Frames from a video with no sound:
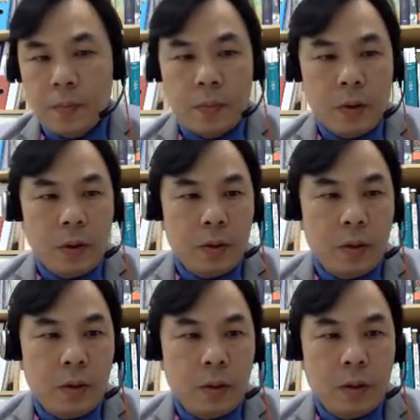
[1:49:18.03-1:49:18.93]
This
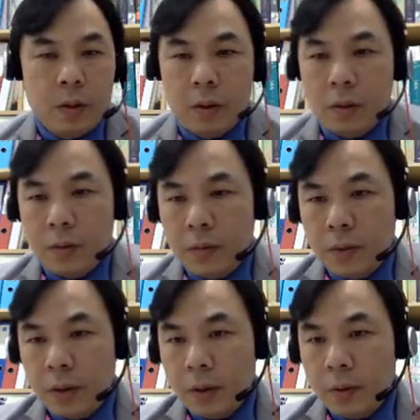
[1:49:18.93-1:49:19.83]
is
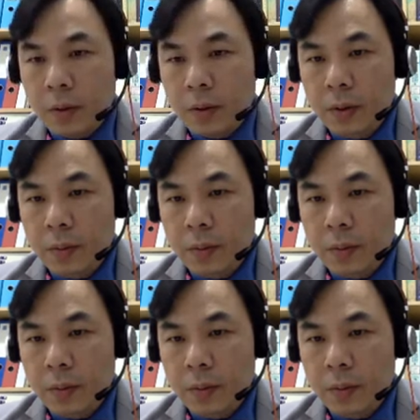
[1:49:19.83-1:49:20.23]
5 here,